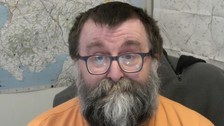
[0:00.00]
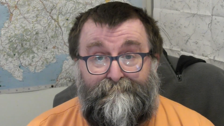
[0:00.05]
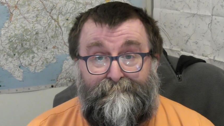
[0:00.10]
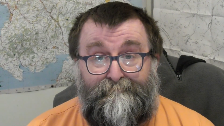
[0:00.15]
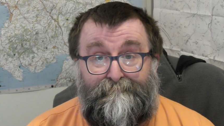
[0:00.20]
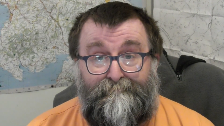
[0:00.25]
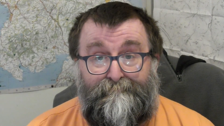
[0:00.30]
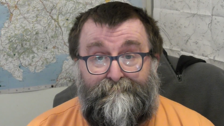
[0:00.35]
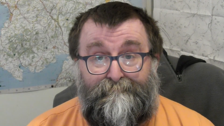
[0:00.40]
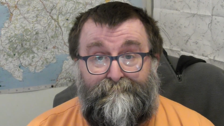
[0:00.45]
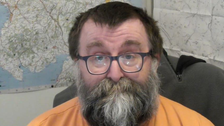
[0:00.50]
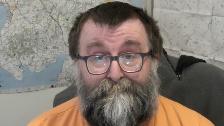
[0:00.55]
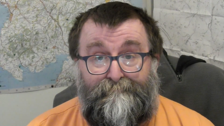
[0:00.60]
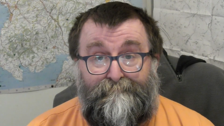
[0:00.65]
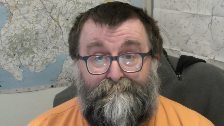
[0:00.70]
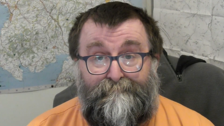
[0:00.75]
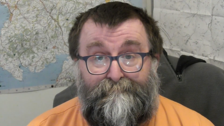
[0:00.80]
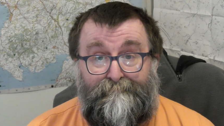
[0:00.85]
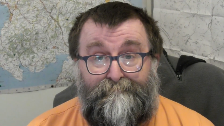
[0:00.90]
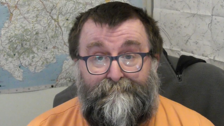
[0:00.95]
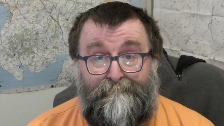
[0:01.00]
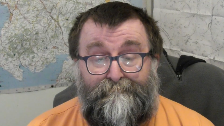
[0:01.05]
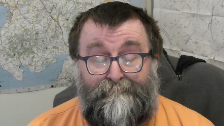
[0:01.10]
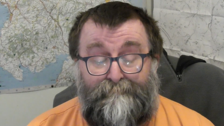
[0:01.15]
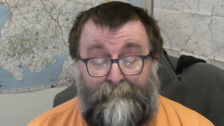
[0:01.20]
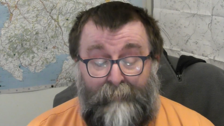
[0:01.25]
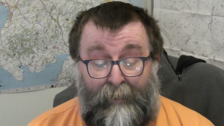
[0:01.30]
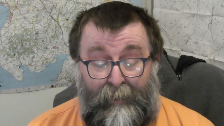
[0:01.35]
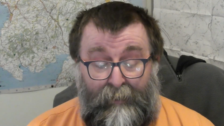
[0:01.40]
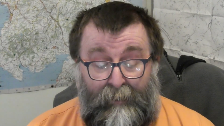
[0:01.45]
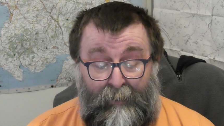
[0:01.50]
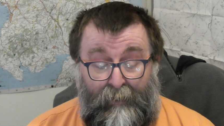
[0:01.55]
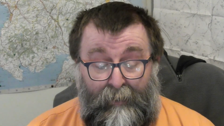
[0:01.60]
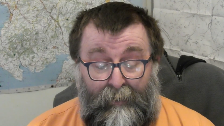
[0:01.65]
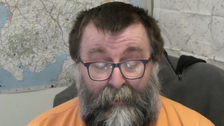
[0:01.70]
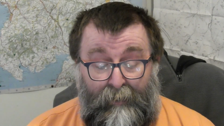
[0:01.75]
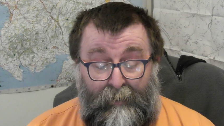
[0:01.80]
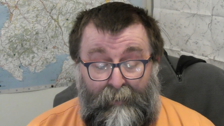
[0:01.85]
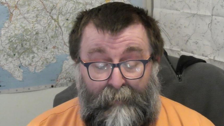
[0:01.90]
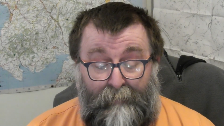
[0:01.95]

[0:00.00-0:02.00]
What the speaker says: Nobody speaks.